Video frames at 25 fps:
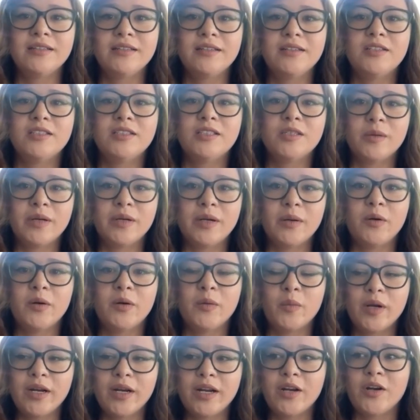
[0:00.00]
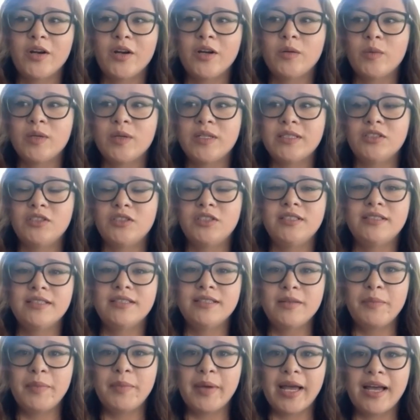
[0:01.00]
So what I heard was, she's
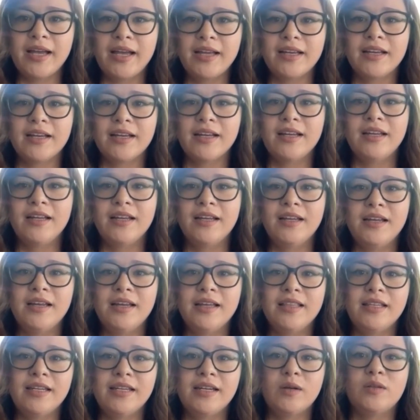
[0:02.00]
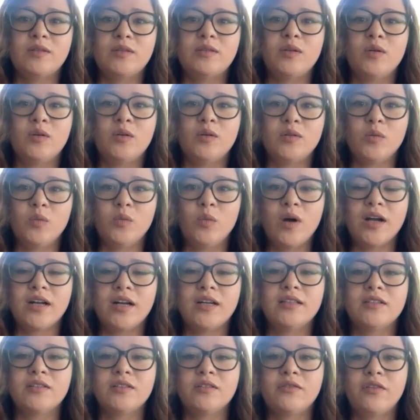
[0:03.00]
in the back, and then I was told
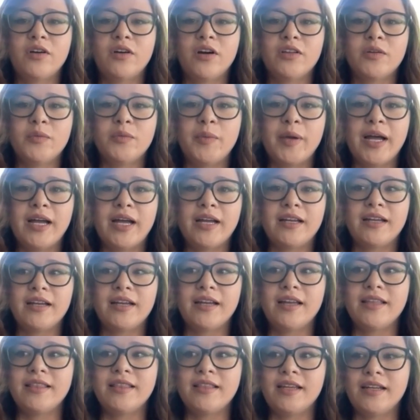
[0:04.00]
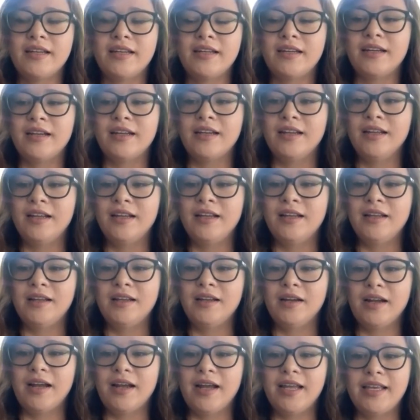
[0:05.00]
walk a little farther back, and then
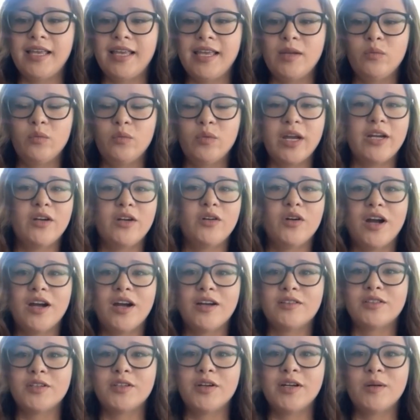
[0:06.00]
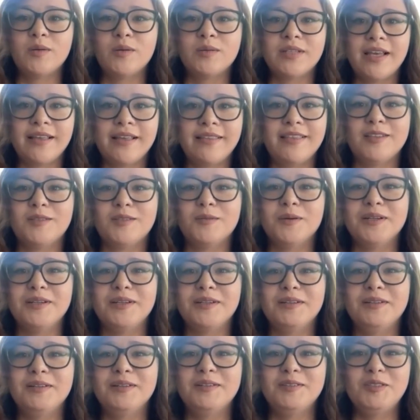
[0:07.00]
I came right across her and it was like, this one,
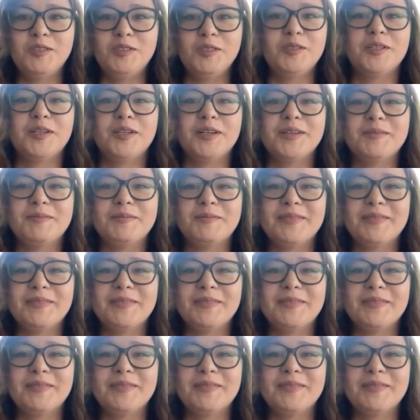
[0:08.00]
choose her.